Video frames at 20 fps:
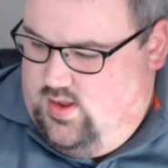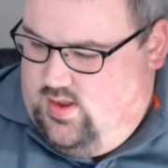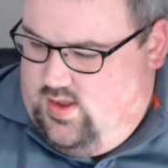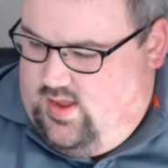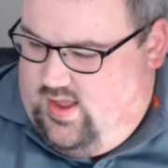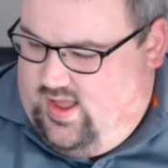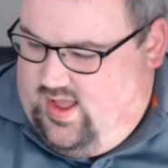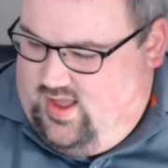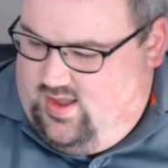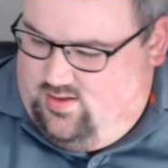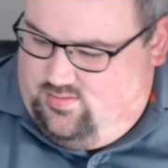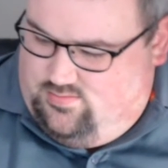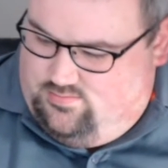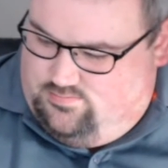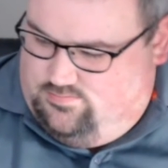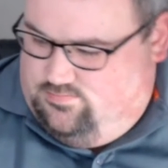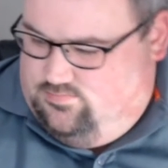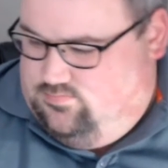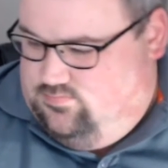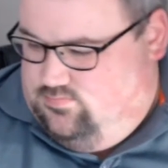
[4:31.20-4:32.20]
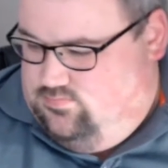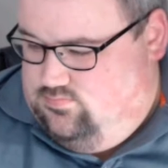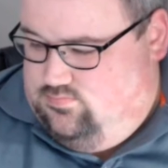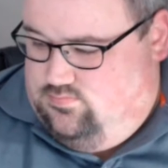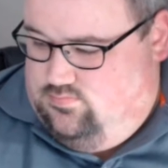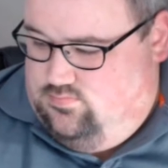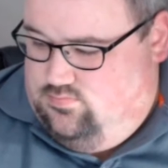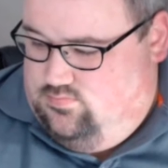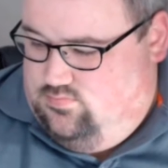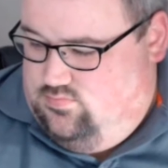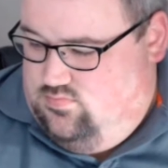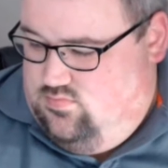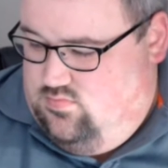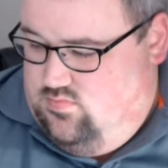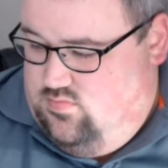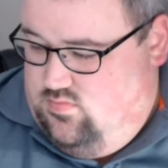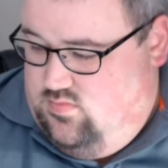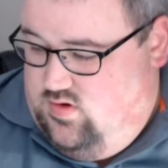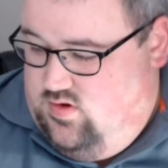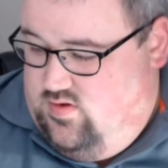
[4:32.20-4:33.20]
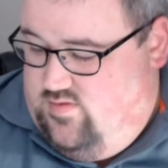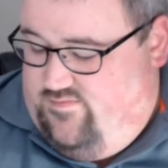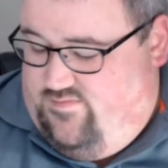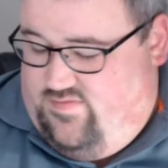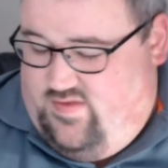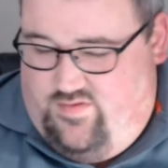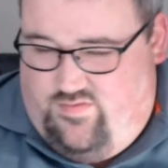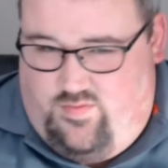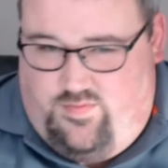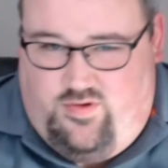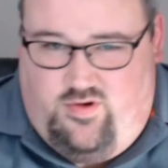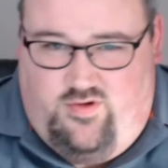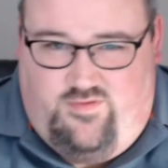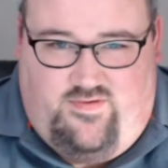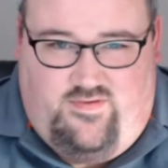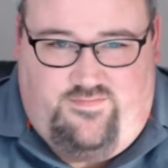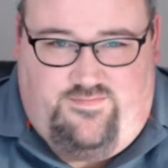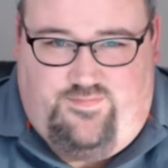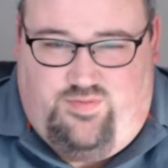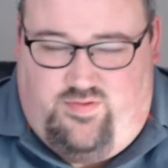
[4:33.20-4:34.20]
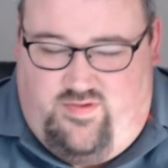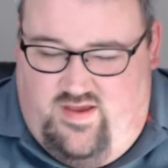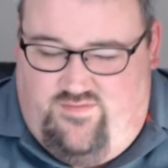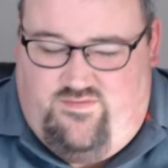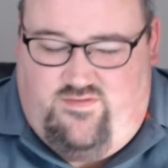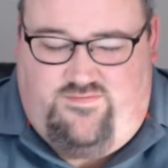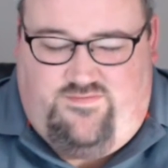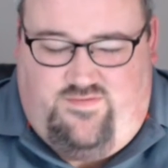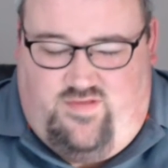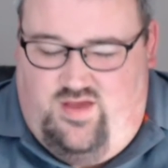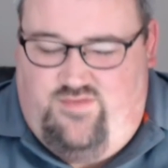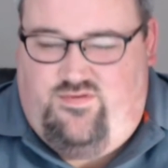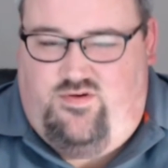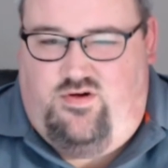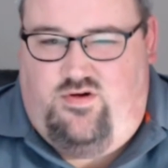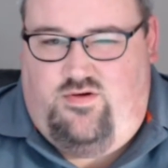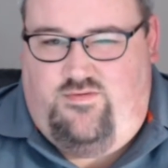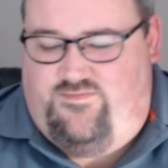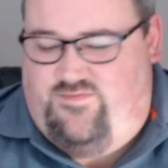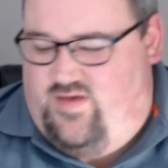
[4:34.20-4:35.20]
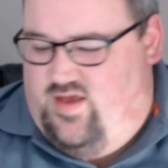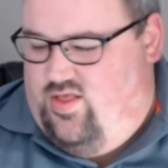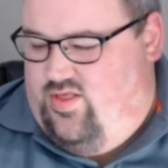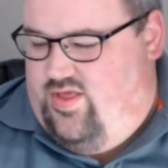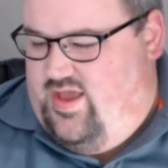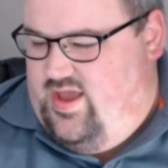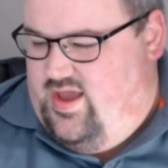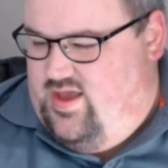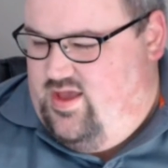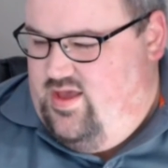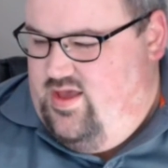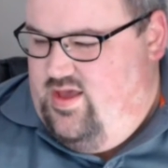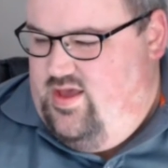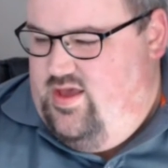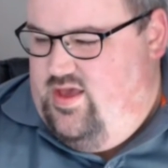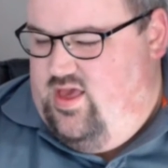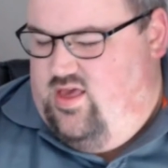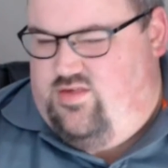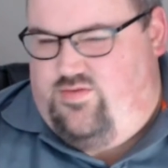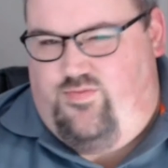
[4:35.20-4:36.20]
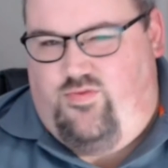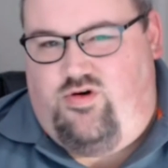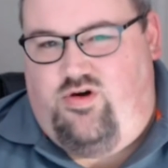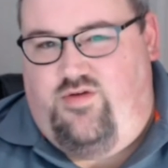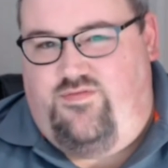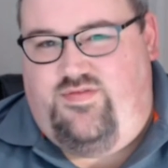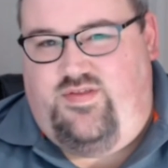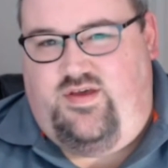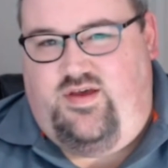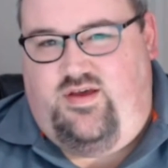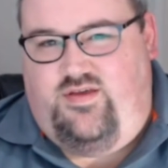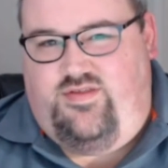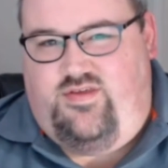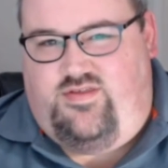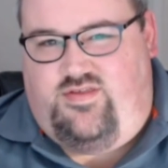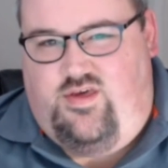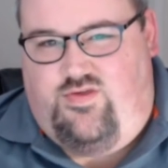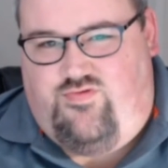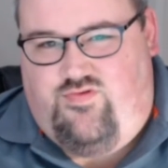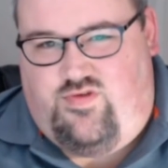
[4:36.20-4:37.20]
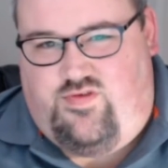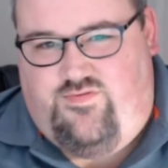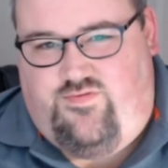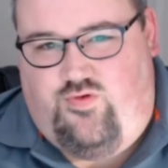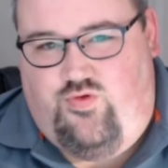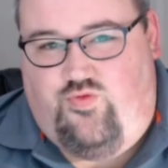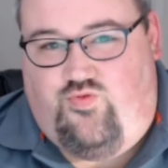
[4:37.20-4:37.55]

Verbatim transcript: um, flavor profile, flavor flavor feeling is more of the the citrus fruit